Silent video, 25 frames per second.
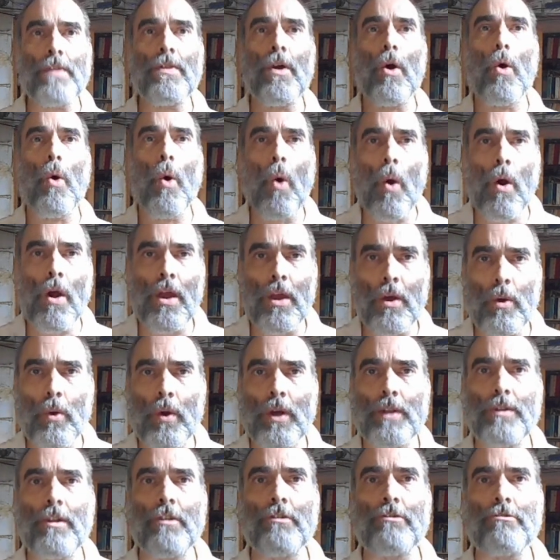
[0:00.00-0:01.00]
and the oil
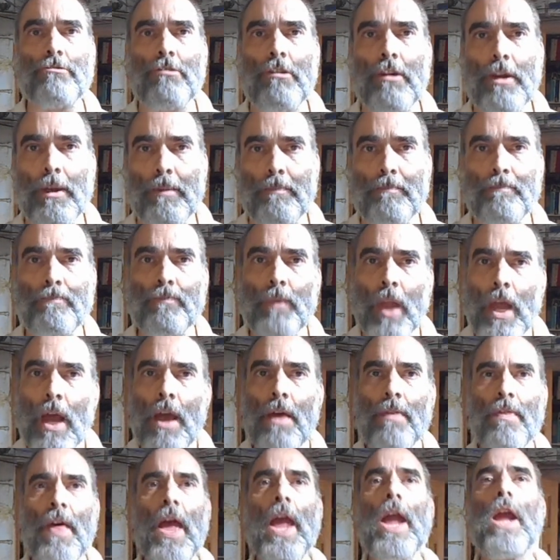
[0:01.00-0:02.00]
industry,
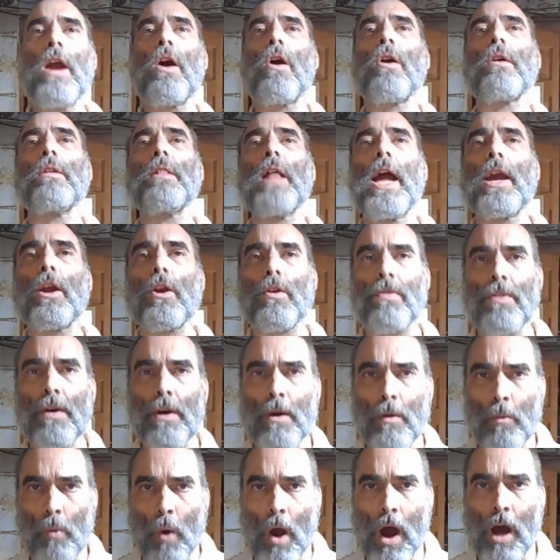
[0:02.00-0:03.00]
they are like
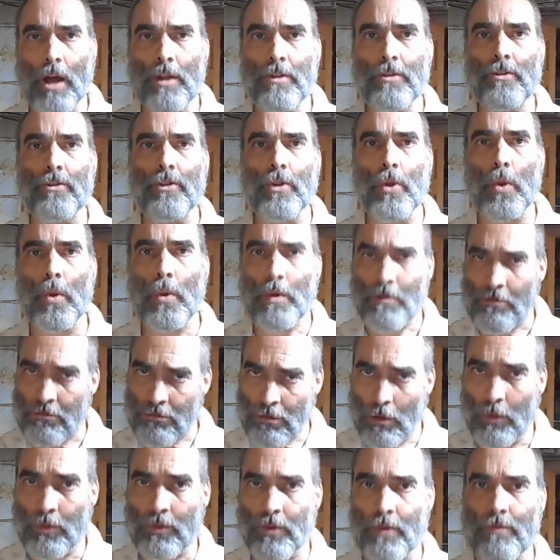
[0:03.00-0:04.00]
the ones who
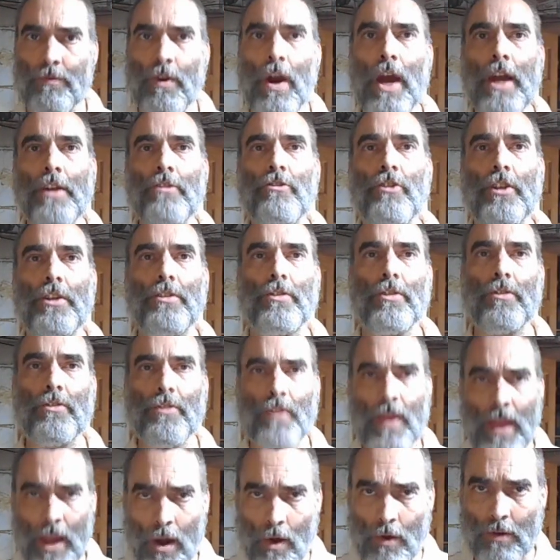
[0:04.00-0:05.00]
crucified Jesus.
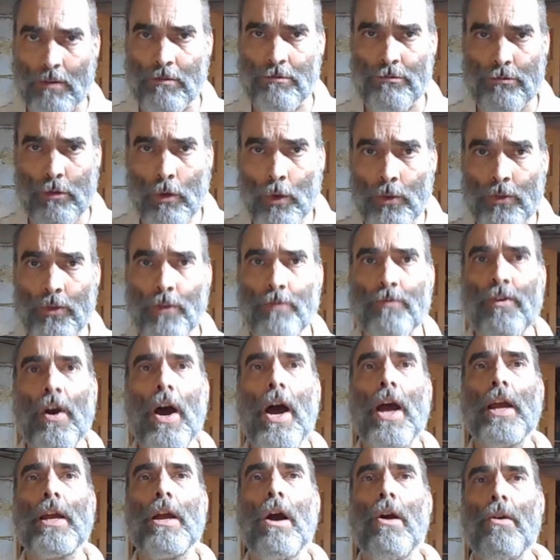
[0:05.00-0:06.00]
They are
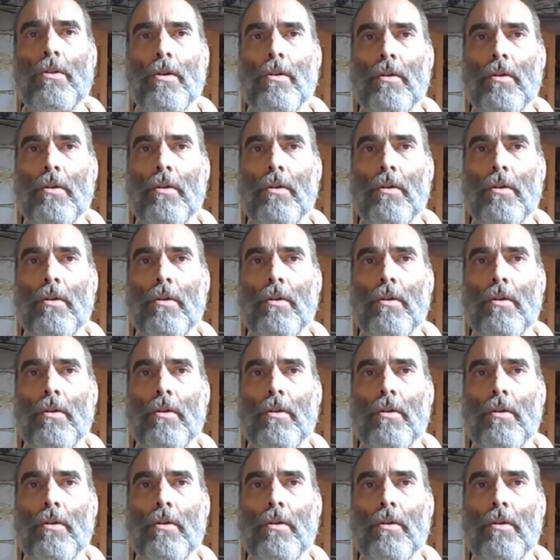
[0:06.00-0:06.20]
crucifying our